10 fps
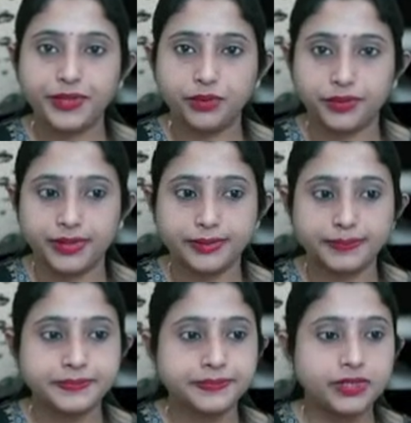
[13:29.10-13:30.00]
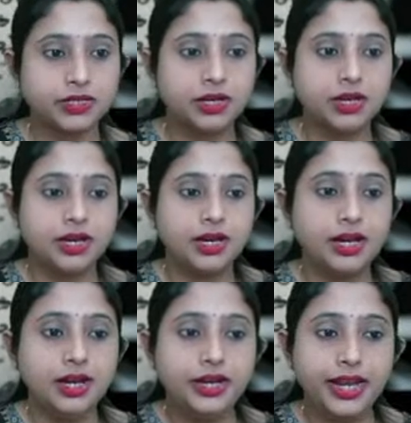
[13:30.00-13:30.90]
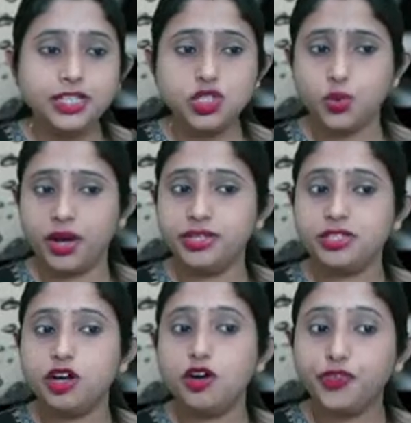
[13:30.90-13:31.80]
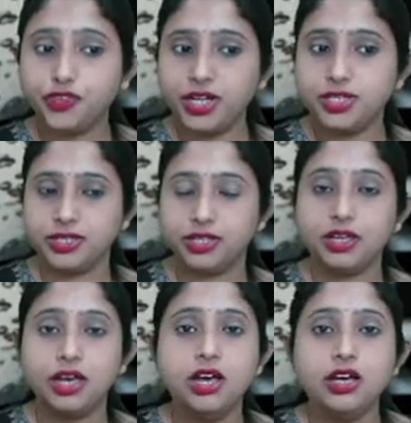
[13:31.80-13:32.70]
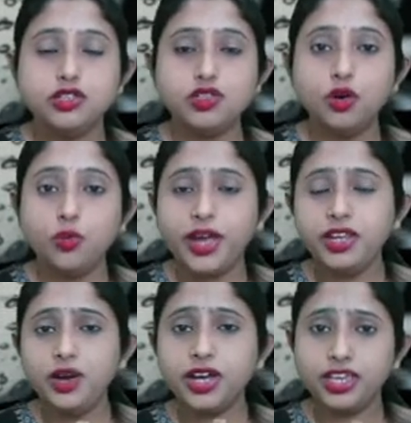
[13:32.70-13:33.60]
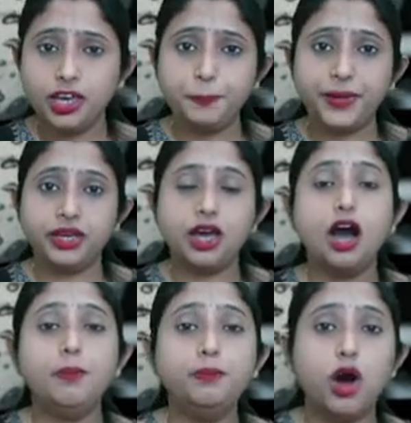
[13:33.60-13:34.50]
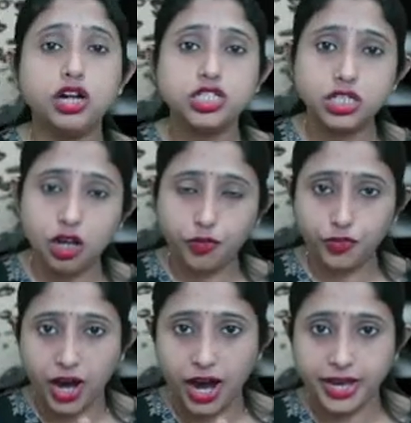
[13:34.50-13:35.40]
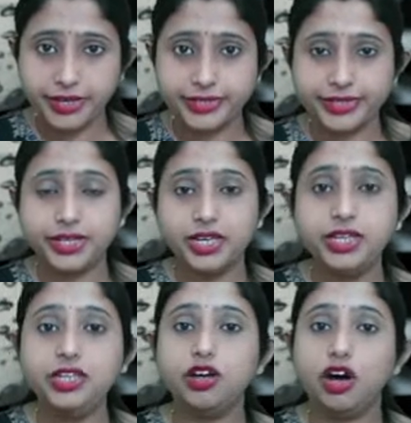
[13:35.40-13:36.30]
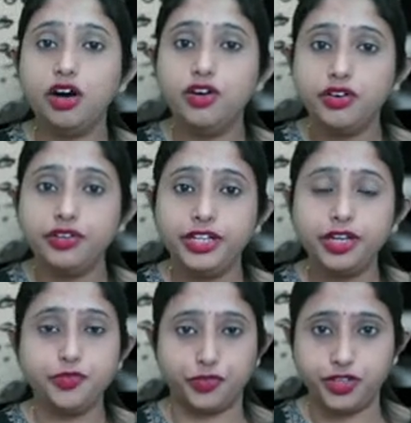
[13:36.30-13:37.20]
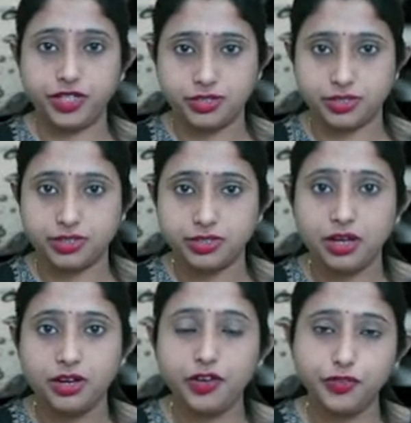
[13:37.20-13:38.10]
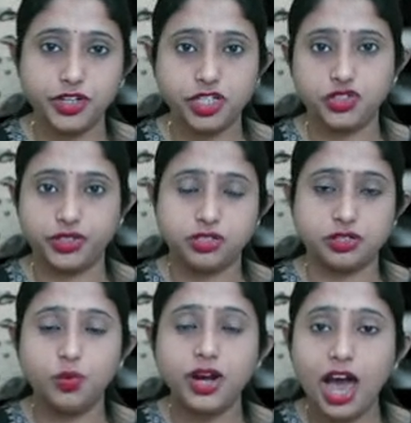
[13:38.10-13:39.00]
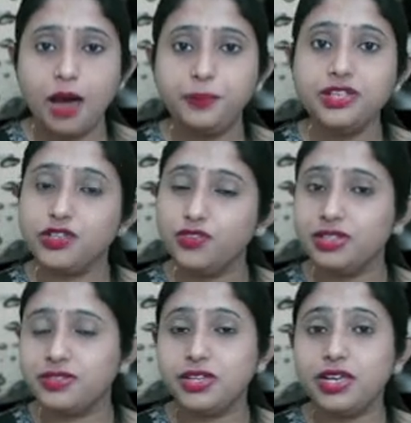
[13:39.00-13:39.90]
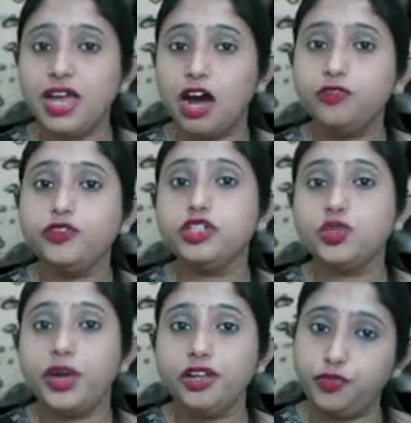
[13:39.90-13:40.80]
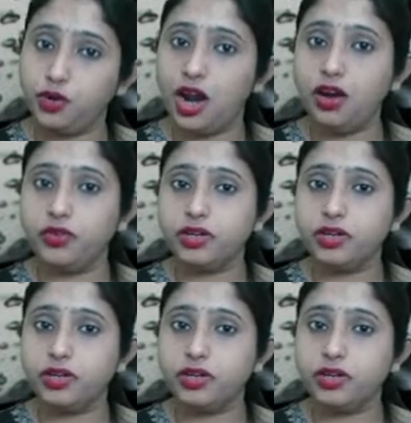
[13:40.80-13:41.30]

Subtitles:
Okay. Next one is your freezing. So when you're keeping a bottle of ice in your deep freeze refrigerator, what happens? You will see after 24 hours,